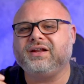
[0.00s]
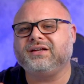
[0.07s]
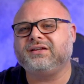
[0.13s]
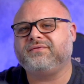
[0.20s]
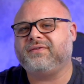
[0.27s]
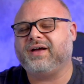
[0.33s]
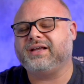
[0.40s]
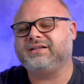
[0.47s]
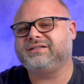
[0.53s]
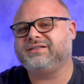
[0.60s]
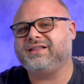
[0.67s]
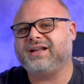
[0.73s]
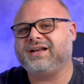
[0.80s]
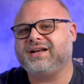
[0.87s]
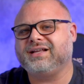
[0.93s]
device
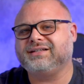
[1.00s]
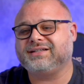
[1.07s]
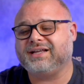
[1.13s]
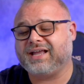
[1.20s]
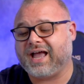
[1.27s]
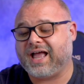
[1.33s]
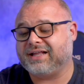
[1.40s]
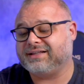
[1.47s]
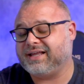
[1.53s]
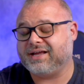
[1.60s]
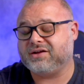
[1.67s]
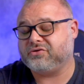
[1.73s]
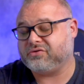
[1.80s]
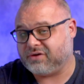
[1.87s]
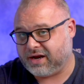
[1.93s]
than it is a
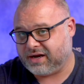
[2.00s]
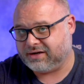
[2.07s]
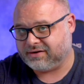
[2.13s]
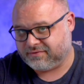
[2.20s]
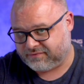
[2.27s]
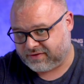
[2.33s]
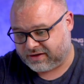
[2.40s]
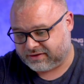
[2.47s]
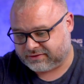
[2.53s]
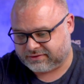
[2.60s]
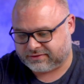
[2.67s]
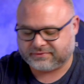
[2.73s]
content creating device.